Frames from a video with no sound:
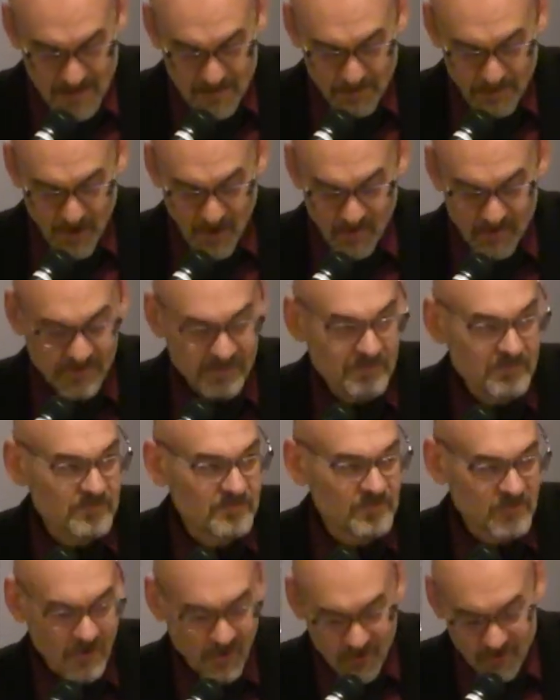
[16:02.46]
Both
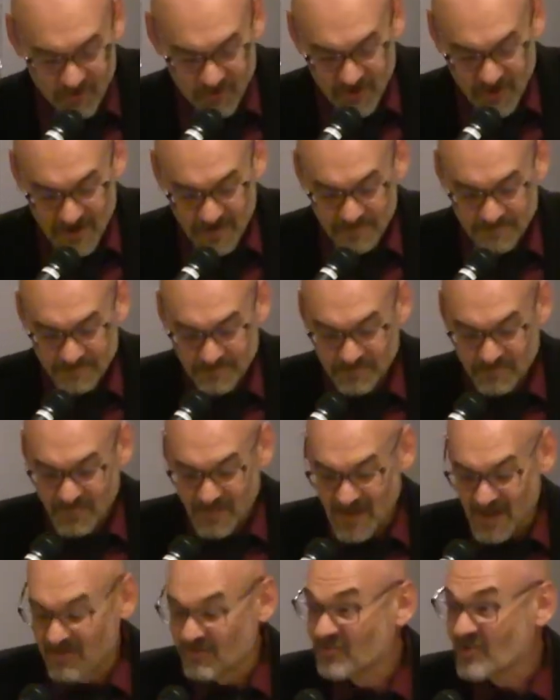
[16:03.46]
Toshi
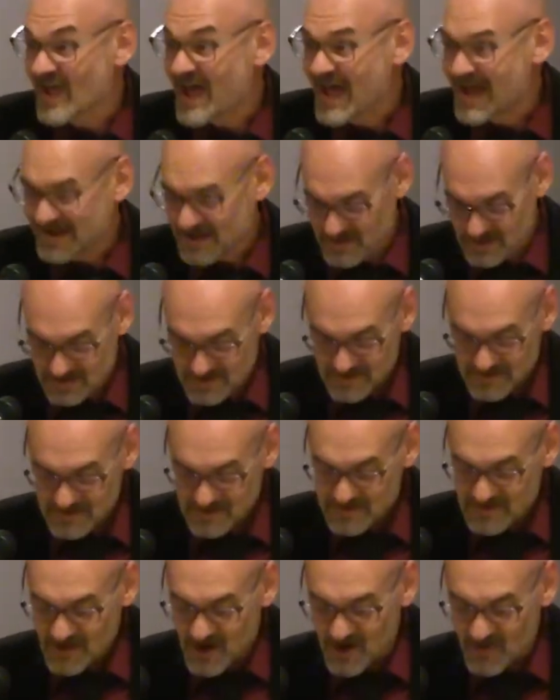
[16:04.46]
and Zach
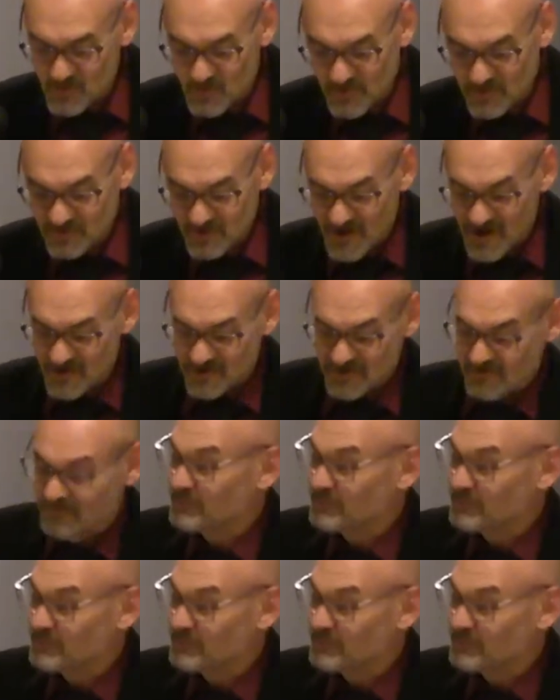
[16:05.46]
are the result of